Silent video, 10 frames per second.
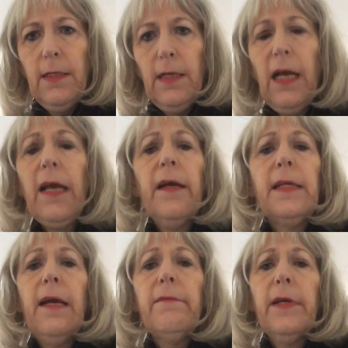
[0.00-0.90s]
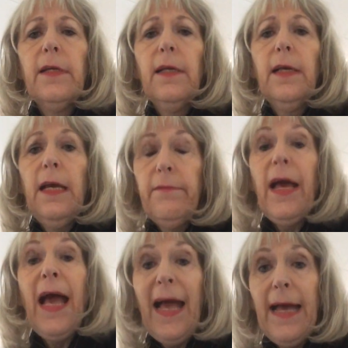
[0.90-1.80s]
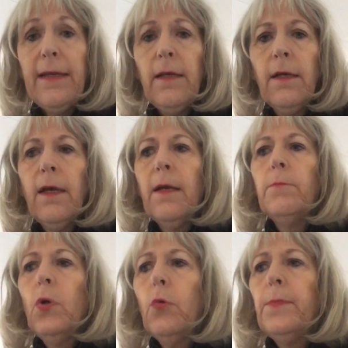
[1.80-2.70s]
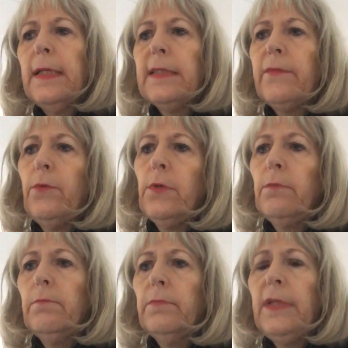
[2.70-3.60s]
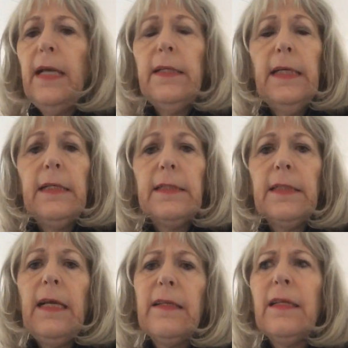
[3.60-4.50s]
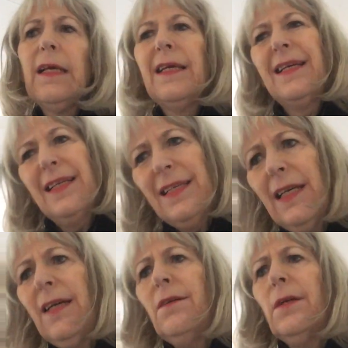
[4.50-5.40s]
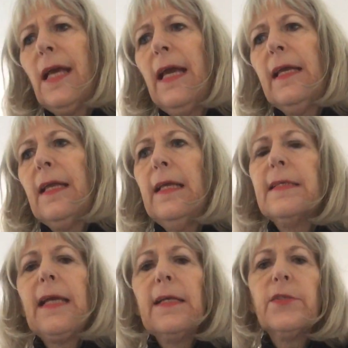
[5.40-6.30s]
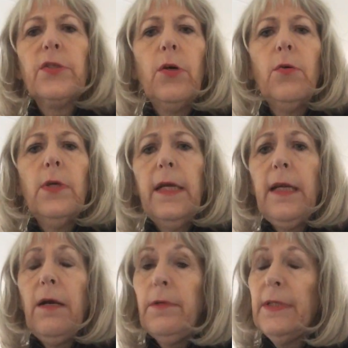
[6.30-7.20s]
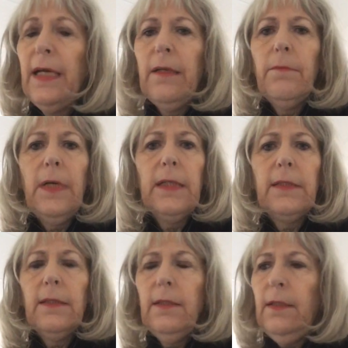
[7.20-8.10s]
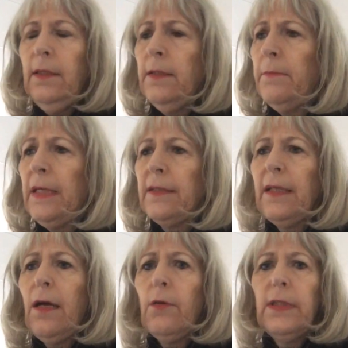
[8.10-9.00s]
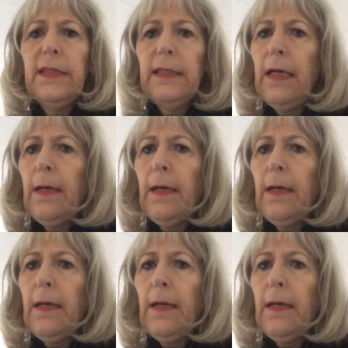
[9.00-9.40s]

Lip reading: I have had mopeds for 10 years, and yeah, okay, it gets stolen now and then, but but now it's